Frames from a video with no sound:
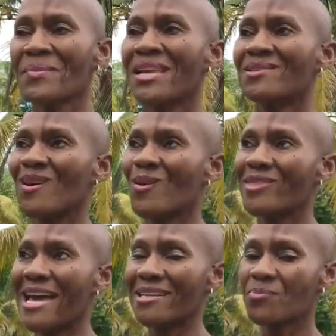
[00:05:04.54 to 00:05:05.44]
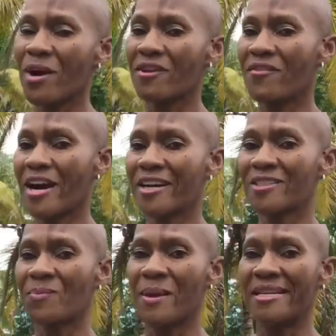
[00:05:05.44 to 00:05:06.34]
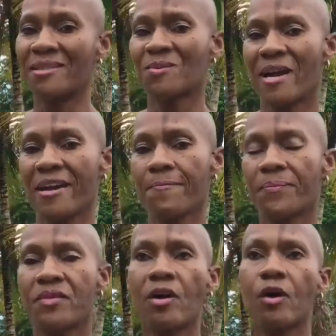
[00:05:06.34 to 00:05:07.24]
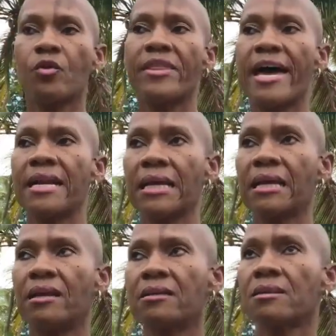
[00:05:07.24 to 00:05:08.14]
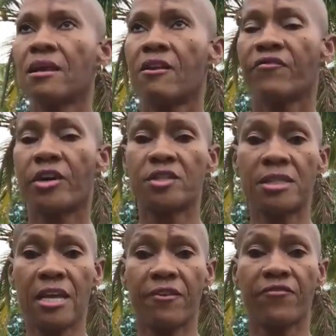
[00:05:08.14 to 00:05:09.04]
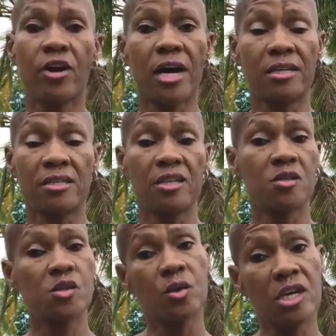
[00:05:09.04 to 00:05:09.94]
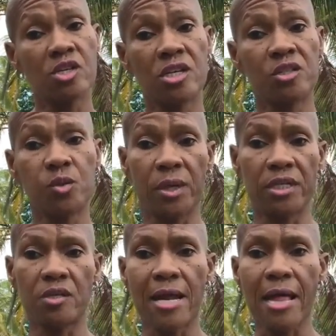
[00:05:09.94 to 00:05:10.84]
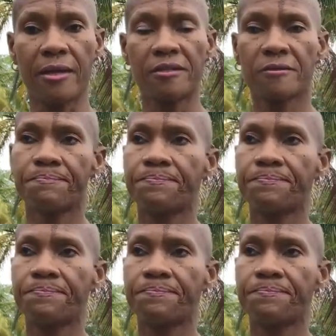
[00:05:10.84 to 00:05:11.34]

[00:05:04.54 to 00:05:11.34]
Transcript: So that's part of our expense, right? So that is, first thing for us is $222.